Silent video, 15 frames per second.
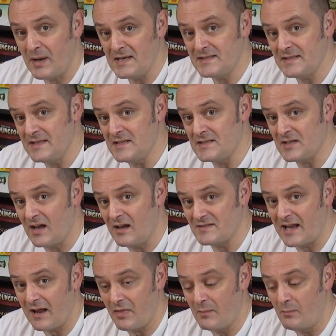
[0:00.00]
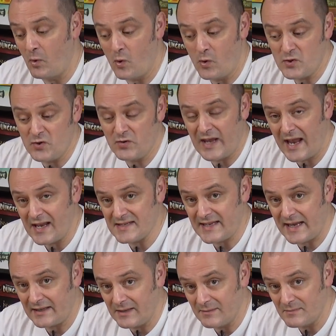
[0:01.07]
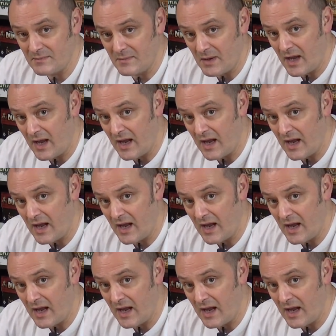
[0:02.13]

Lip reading: Placing these tiles out on the board, you can stack them